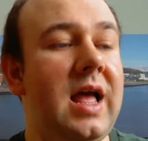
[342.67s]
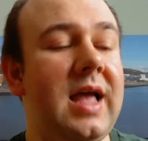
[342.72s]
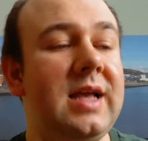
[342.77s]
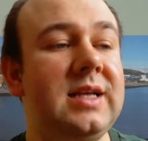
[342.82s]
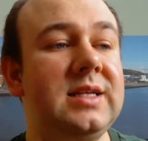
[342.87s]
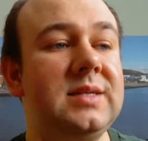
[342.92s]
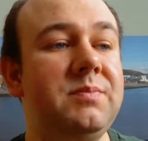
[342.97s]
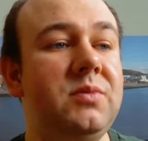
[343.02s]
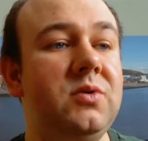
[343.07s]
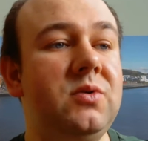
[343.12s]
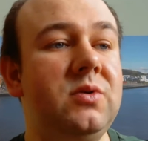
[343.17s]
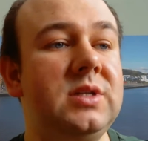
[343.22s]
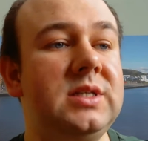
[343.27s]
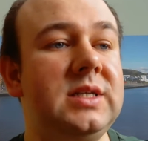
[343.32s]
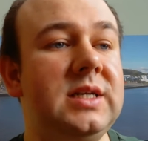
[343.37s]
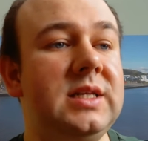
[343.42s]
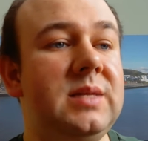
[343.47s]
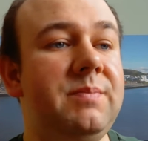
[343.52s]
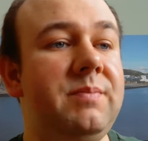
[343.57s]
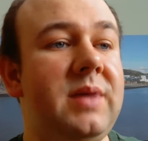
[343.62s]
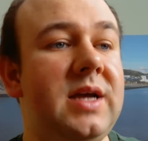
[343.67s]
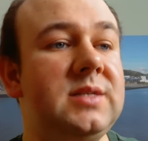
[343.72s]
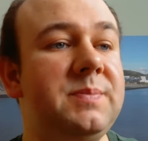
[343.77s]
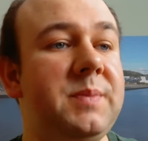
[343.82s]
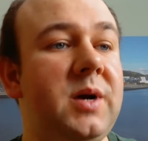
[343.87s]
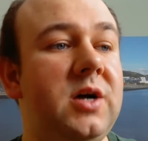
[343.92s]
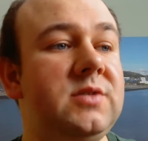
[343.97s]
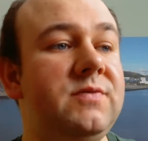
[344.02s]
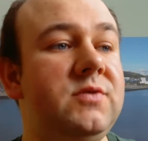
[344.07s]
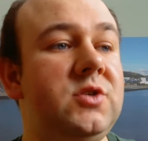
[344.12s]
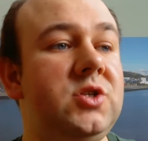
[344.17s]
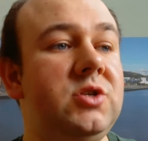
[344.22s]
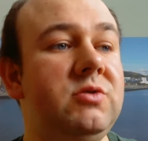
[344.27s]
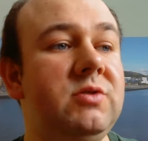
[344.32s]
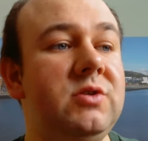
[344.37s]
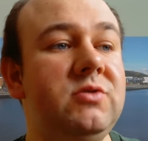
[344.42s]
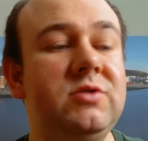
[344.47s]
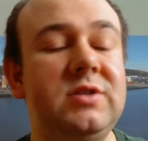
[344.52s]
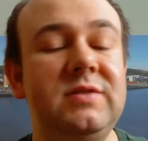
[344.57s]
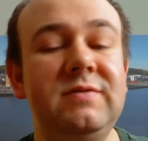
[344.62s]
exported the best part of two
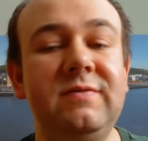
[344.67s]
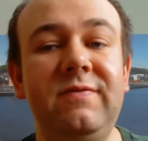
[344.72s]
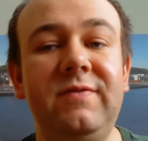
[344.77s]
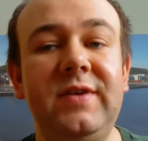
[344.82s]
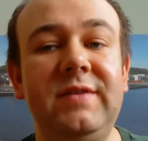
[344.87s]
hundred